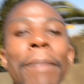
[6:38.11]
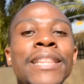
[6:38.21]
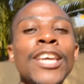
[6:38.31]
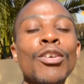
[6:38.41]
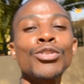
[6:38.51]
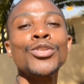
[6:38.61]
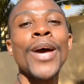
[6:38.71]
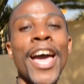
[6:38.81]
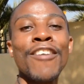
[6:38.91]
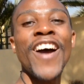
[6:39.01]
but they also
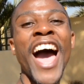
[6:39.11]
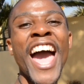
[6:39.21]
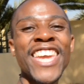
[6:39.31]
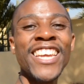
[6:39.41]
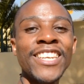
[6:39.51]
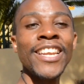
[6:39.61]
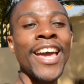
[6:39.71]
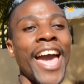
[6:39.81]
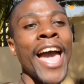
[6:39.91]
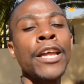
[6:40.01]
have iron
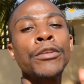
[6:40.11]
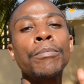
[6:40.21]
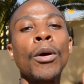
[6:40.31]
and